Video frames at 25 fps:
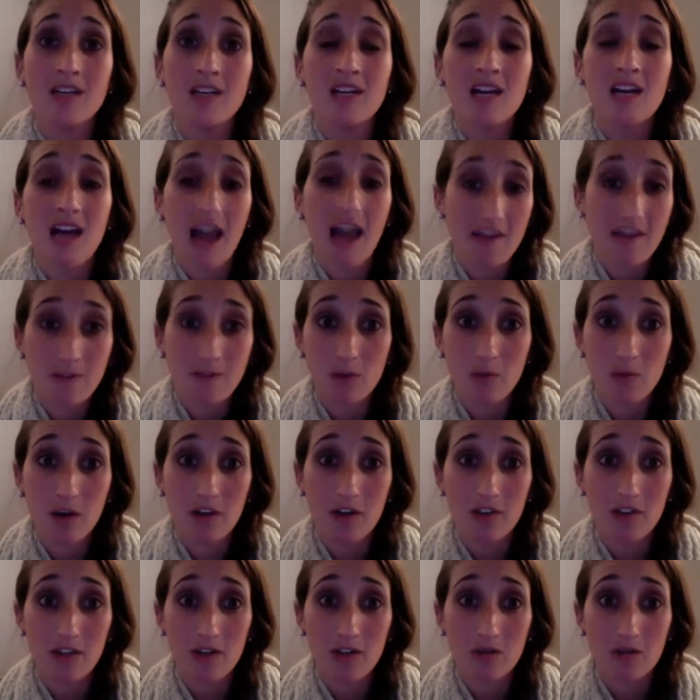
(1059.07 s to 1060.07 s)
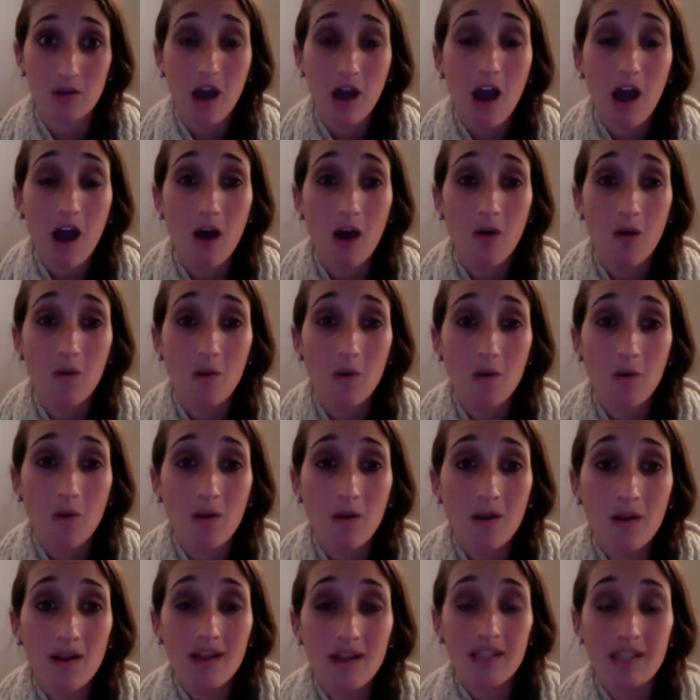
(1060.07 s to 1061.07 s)
everywhere that you go.
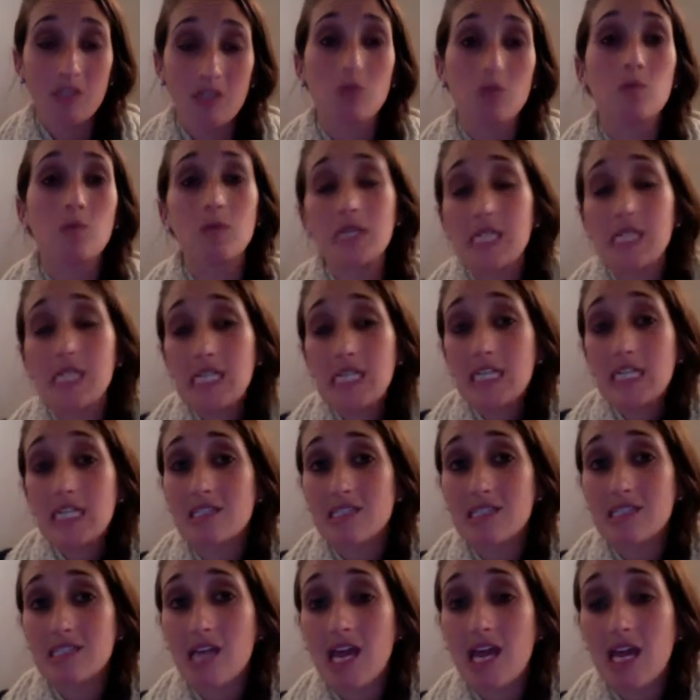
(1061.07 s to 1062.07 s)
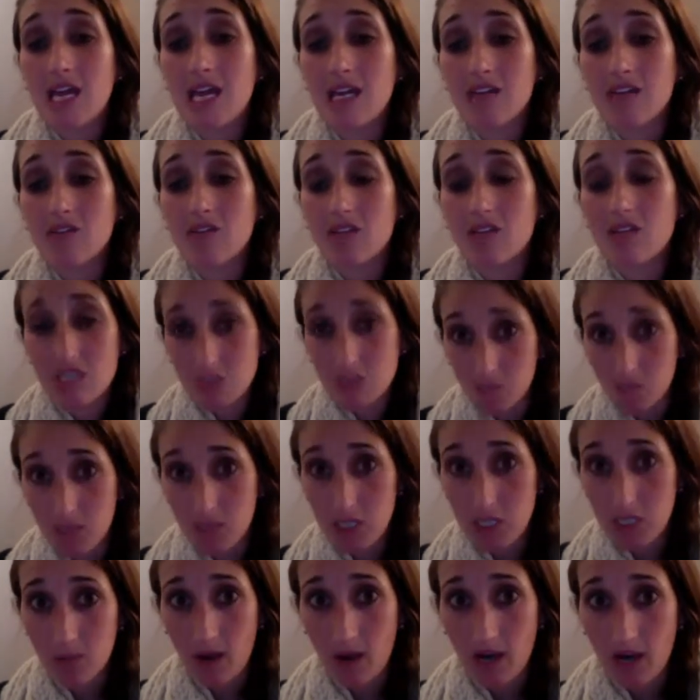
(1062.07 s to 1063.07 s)
You don't need to say, this is
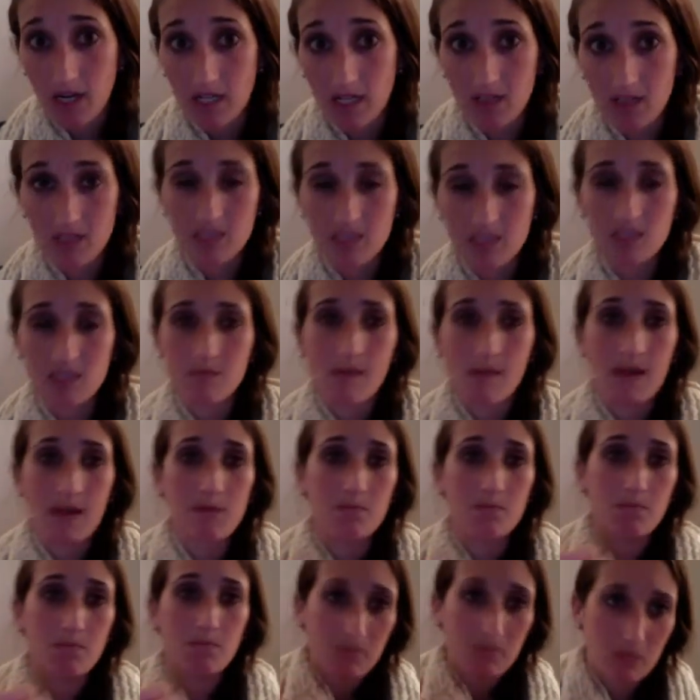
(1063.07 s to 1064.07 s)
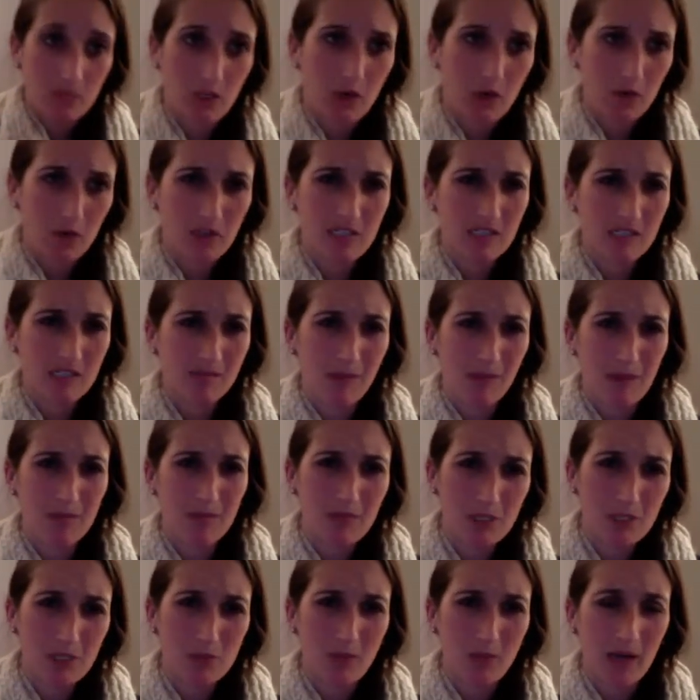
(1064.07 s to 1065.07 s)
Beachbody, this is my
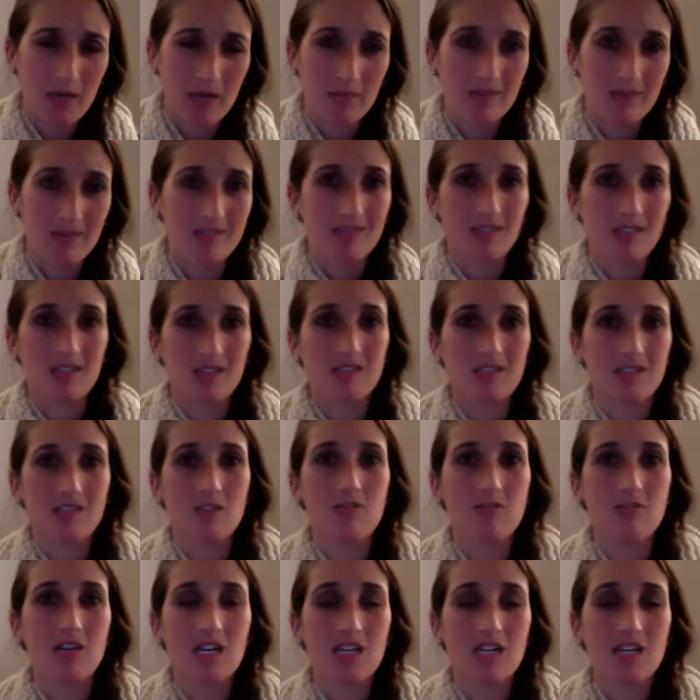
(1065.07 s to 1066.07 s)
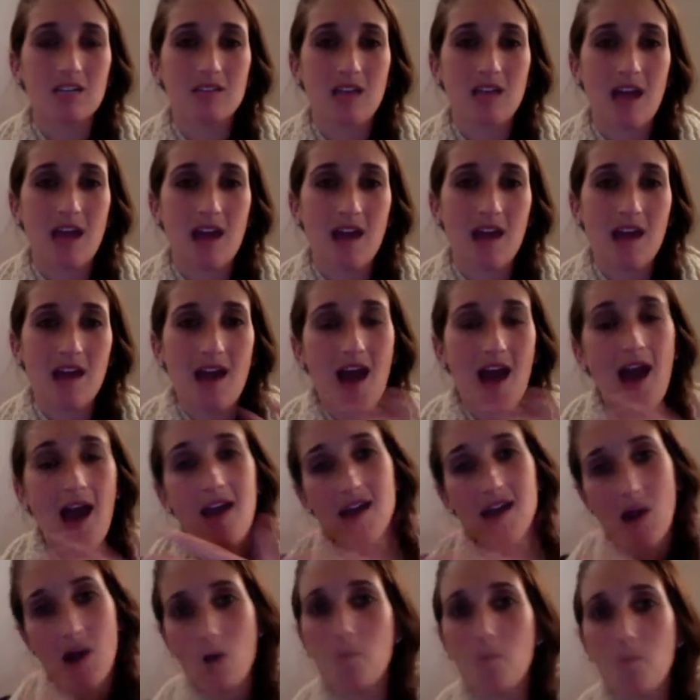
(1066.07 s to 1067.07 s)
Beachbody business. You need to say, I
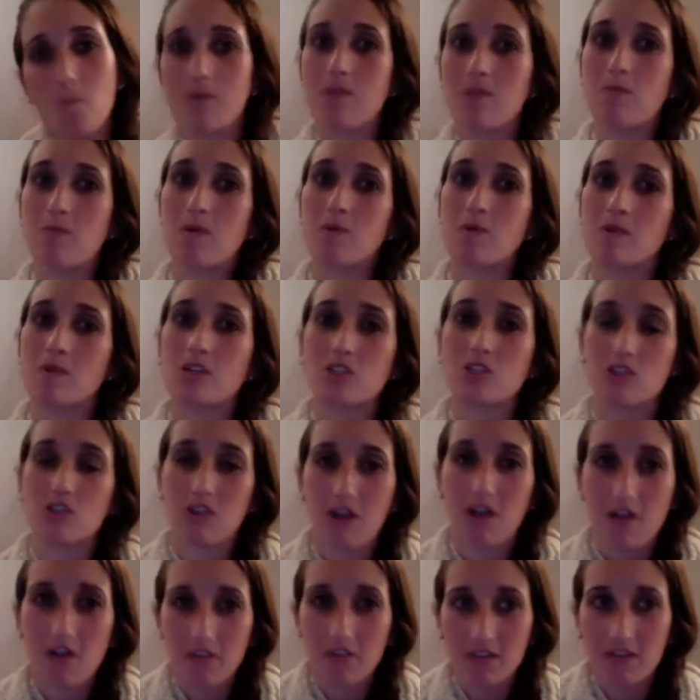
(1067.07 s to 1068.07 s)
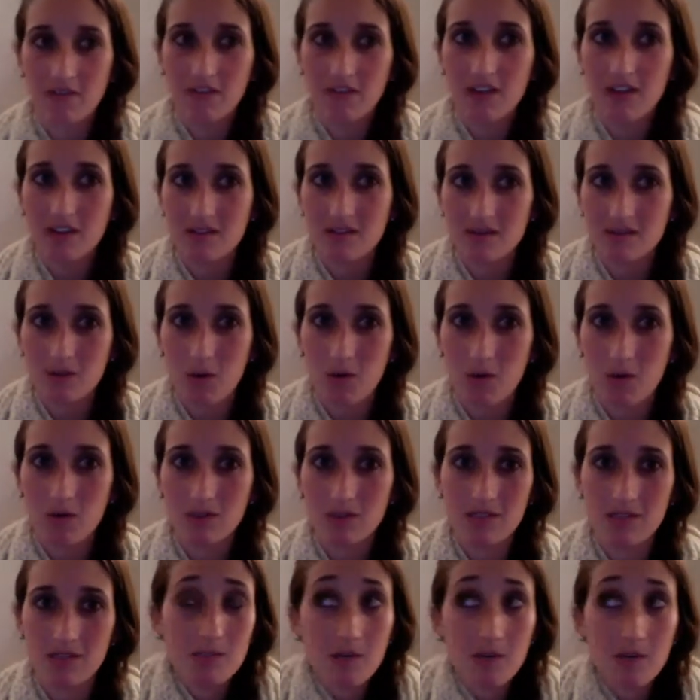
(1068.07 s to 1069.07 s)
help people reach their health and fitness goals.
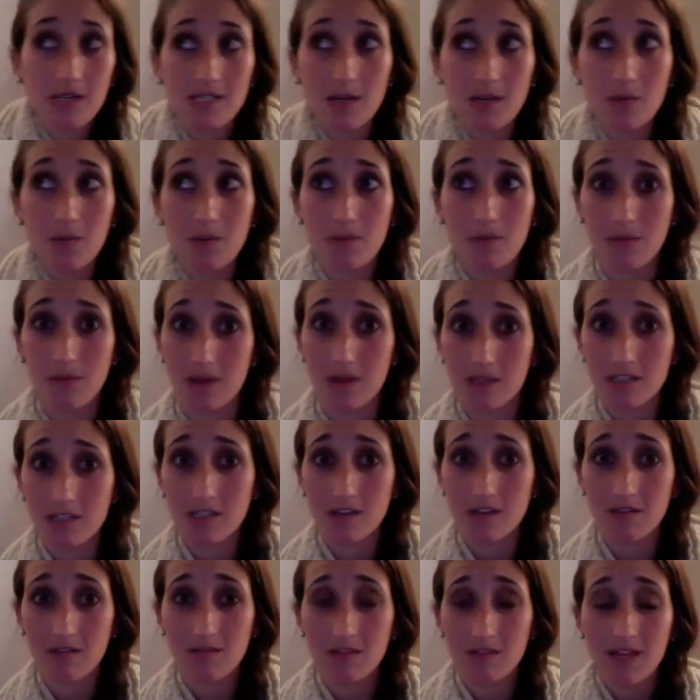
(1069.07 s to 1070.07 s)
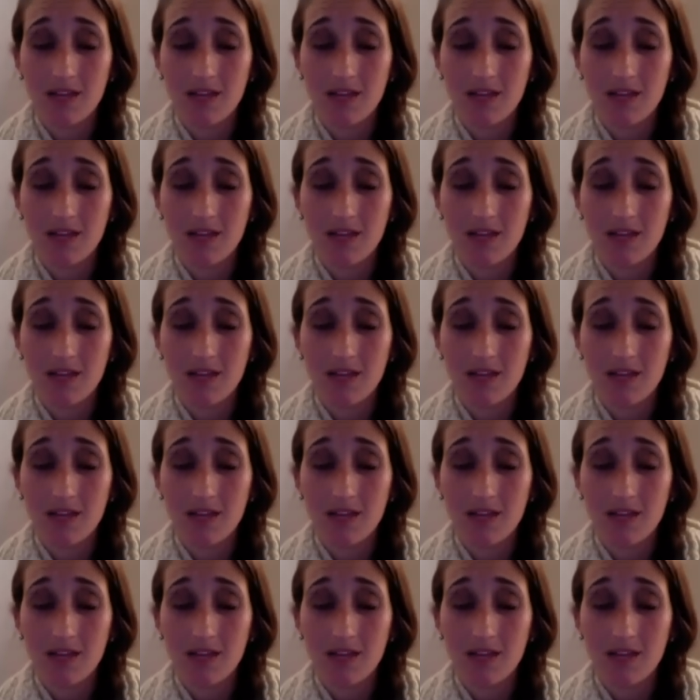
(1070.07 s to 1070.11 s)
That's what I tell people I do.